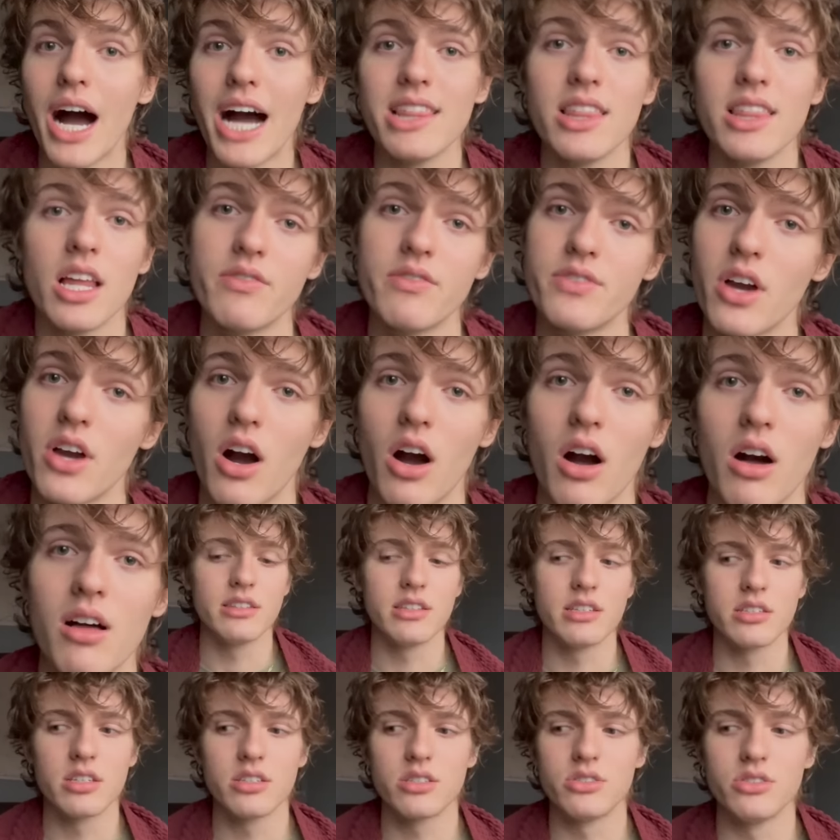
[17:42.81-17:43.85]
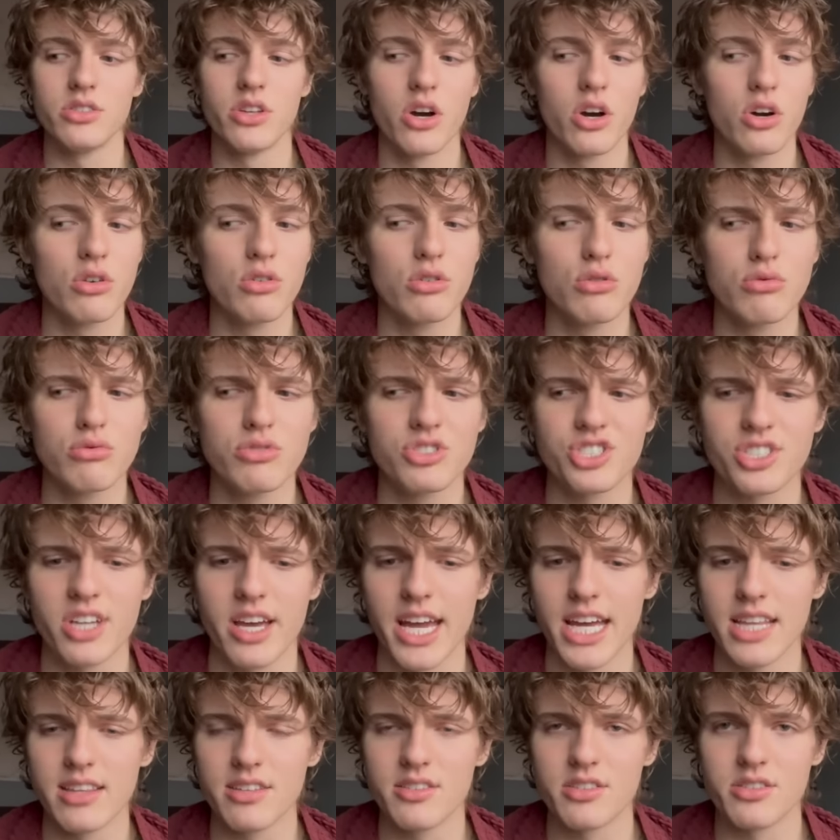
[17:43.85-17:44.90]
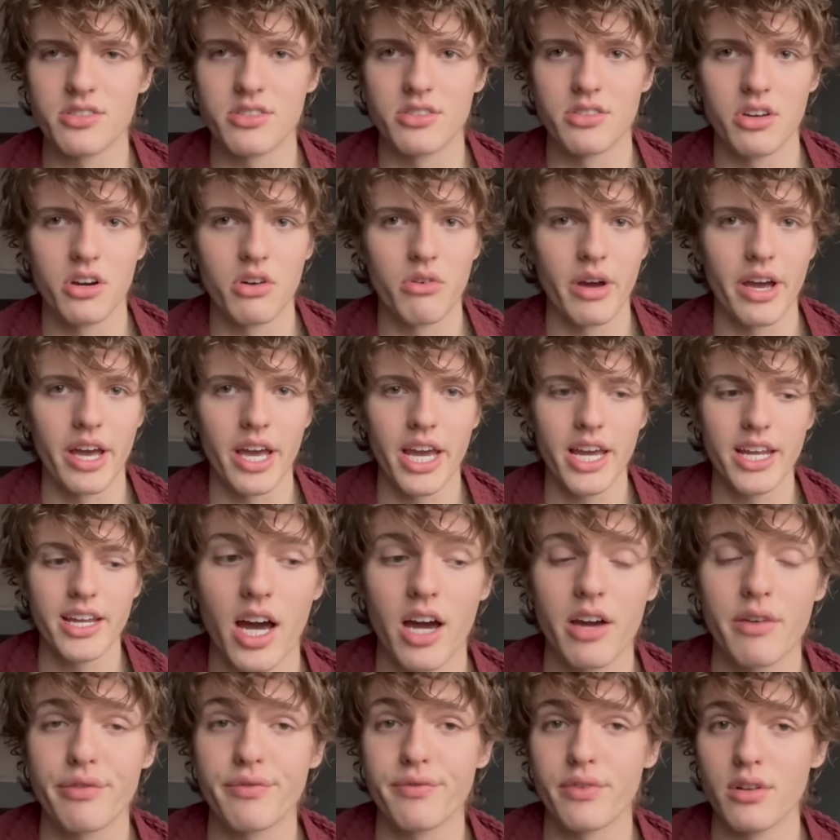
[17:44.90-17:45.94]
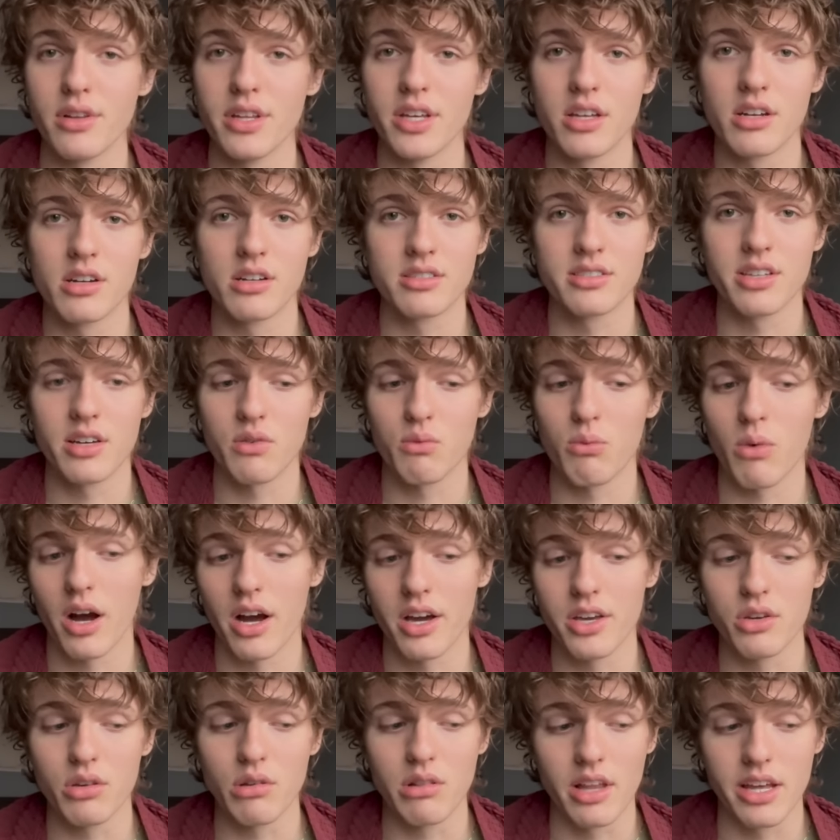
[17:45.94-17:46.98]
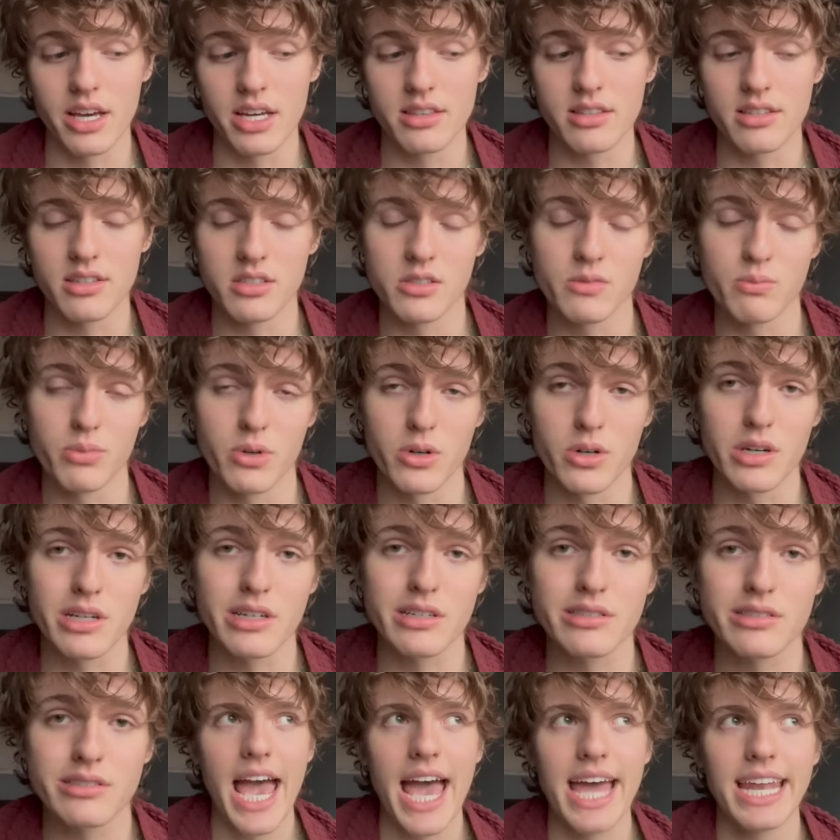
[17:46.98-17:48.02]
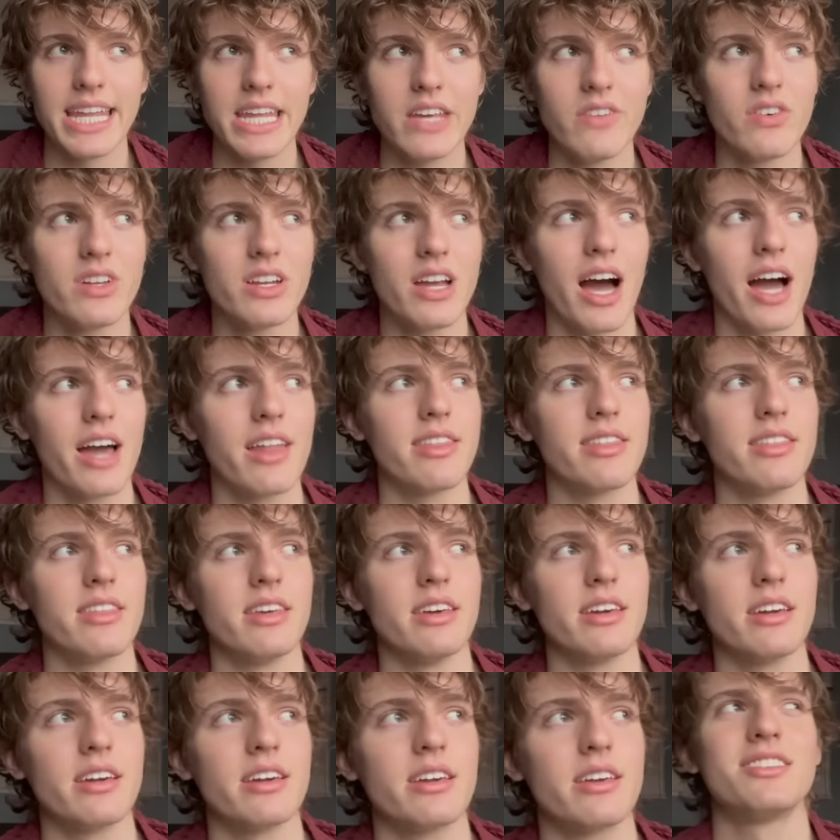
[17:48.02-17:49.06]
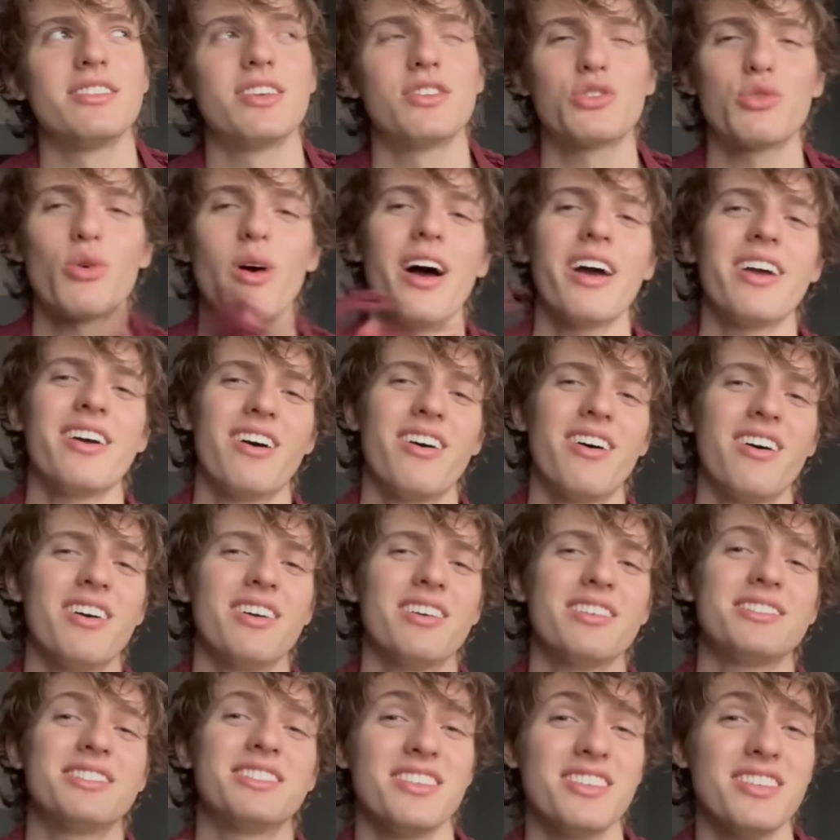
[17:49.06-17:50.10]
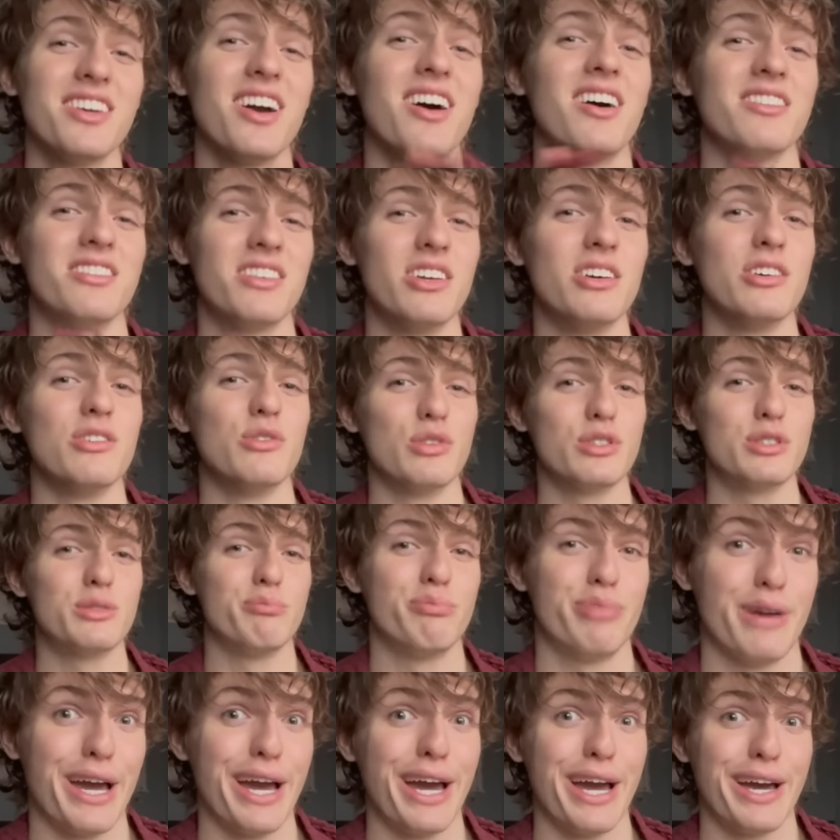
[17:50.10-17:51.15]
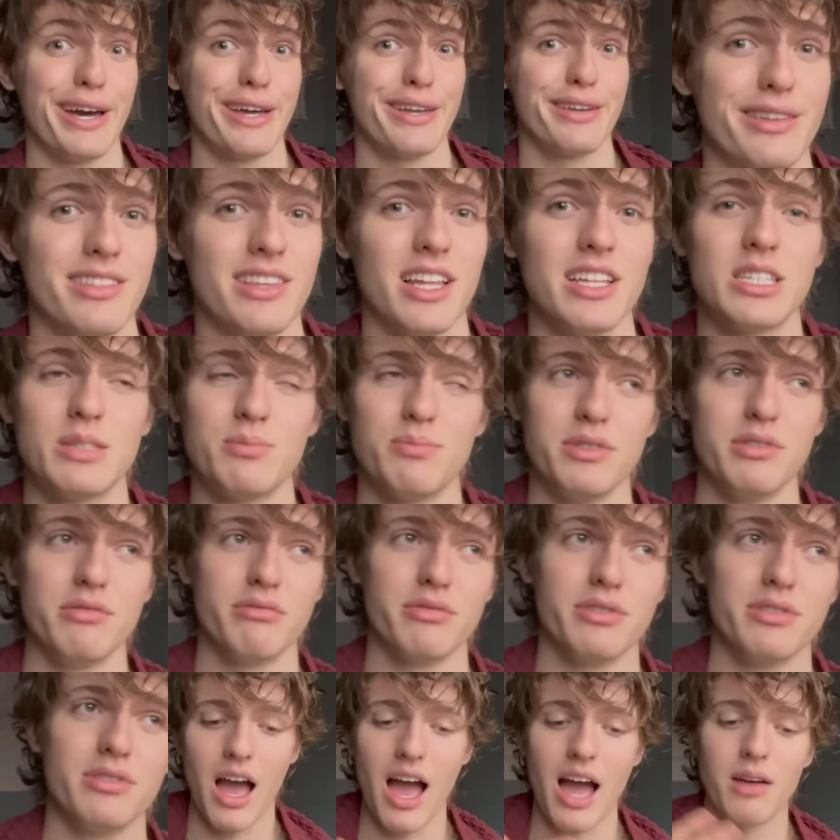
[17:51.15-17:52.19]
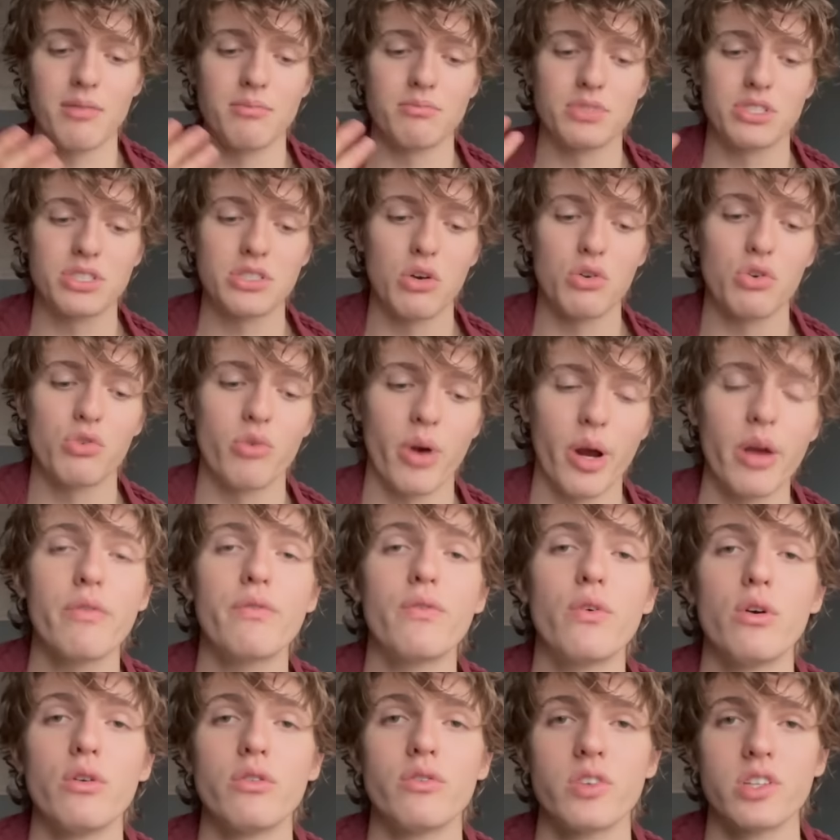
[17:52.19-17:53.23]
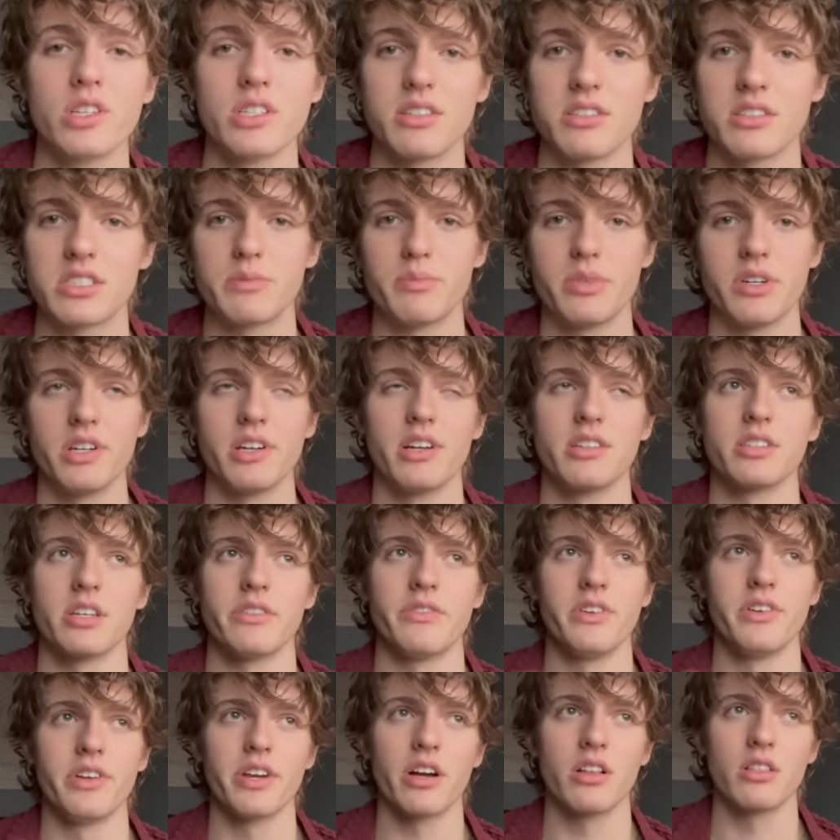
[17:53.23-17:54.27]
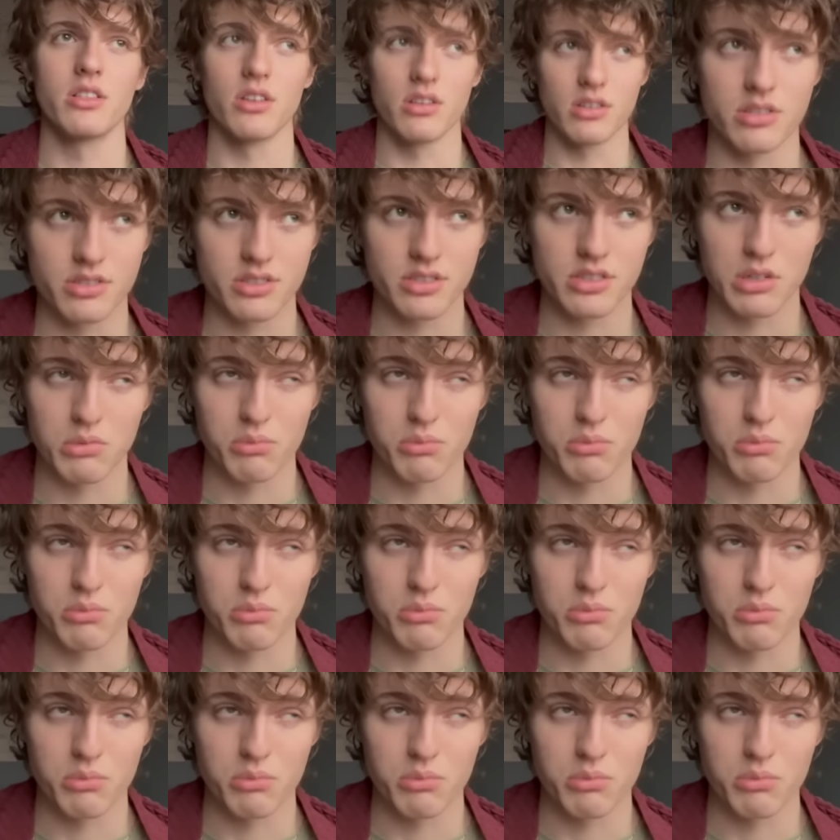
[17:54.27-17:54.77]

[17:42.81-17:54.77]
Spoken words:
I love y'all. This is no shade, this is no hate. I fully understand why you like these books. And even I think, the Twihards, y'all know it's bad. Let's be real. I'm so grateful for this experience. I feel like I learned so